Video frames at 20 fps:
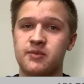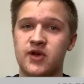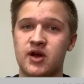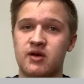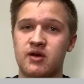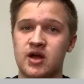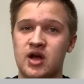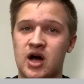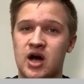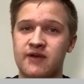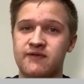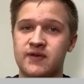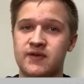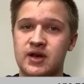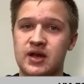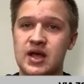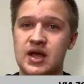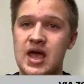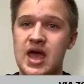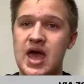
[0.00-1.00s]
very
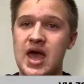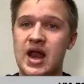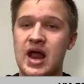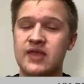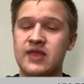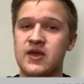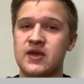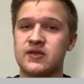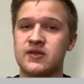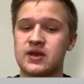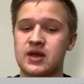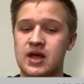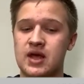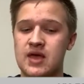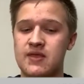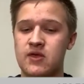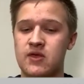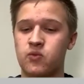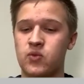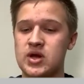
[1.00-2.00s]
often. And I think that
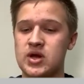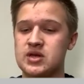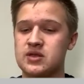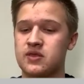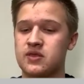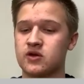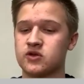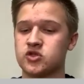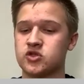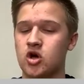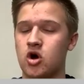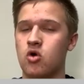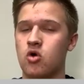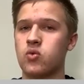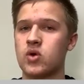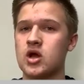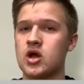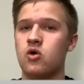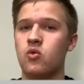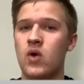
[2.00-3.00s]
there's no
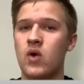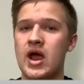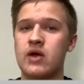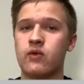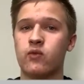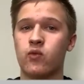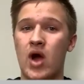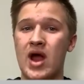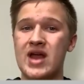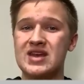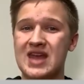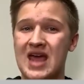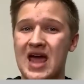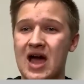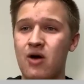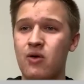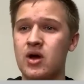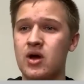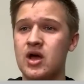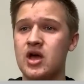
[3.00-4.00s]
real way right
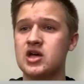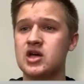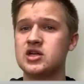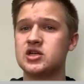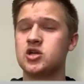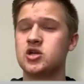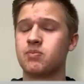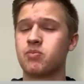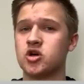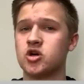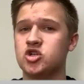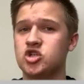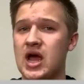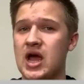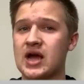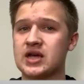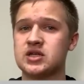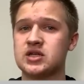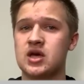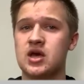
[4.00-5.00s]
now to
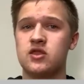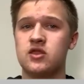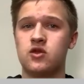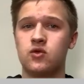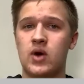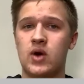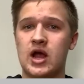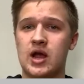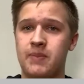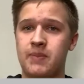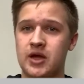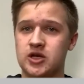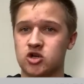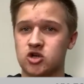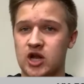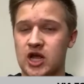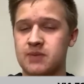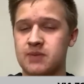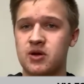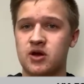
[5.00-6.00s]
project the way a pitcher
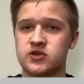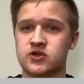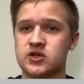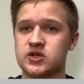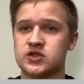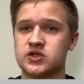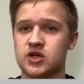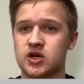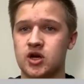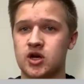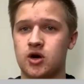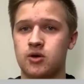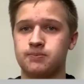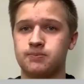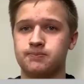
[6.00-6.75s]
like Pearson is going to go.